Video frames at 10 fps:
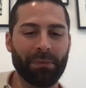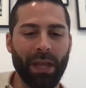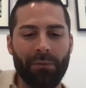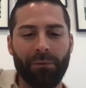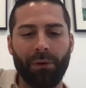
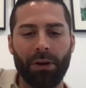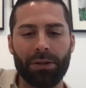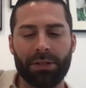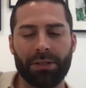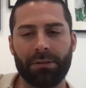At
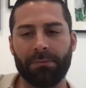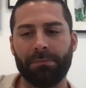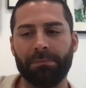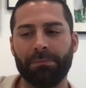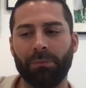first,
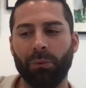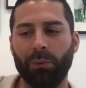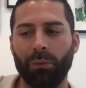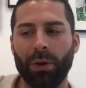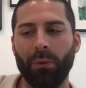
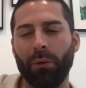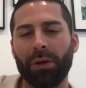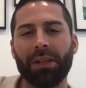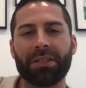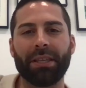we were
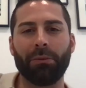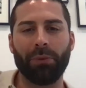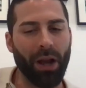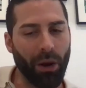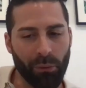real estate.
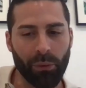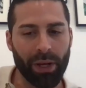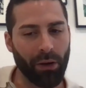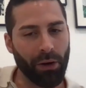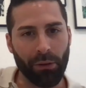We
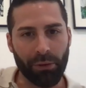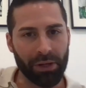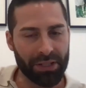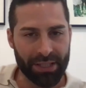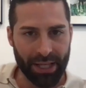are all
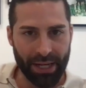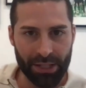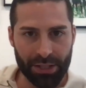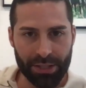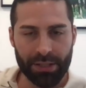real estate
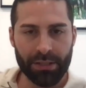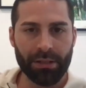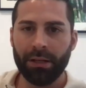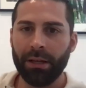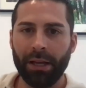agents,
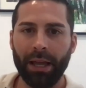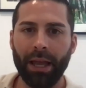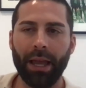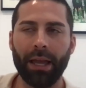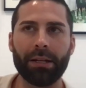
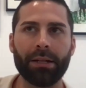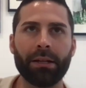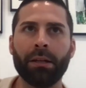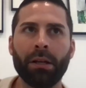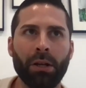and
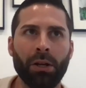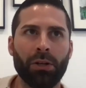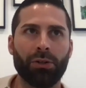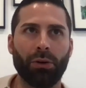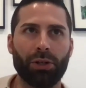
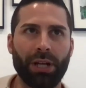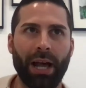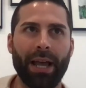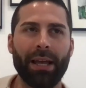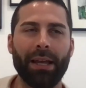George and
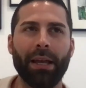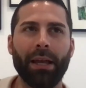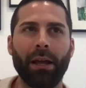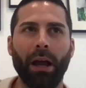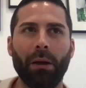I
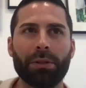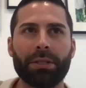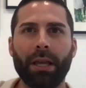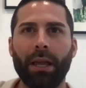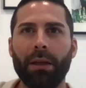would
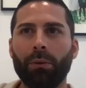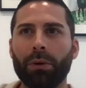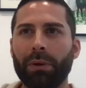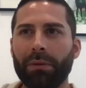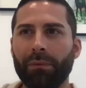say when
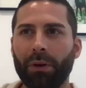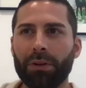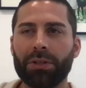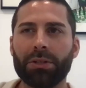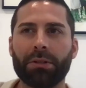we
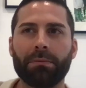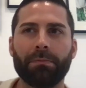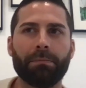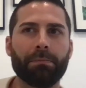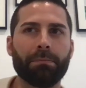first
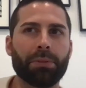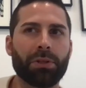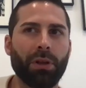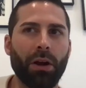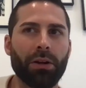
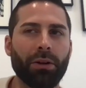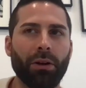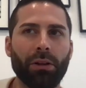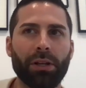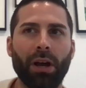started
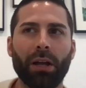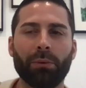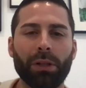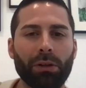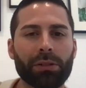early on,
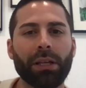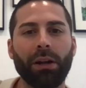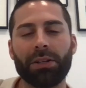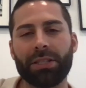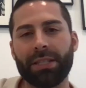we looked at
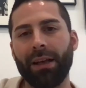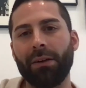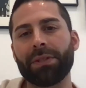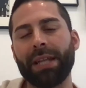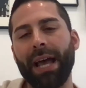
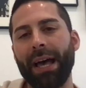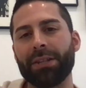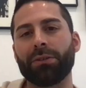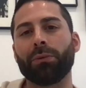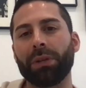ourselves
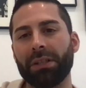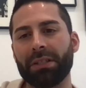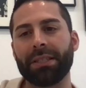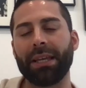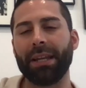as real
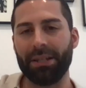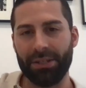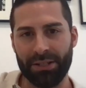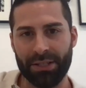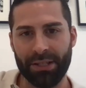estate
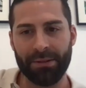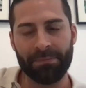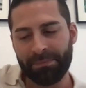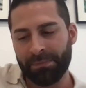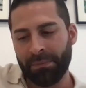agents. And
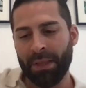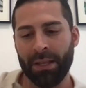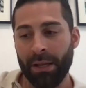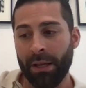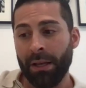
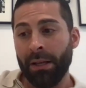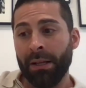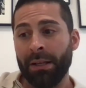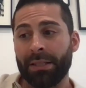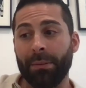
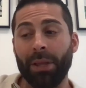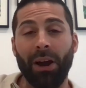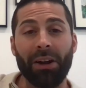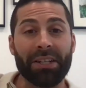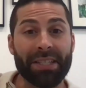some of the
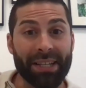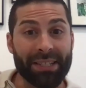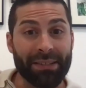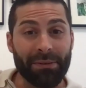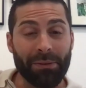hardest things,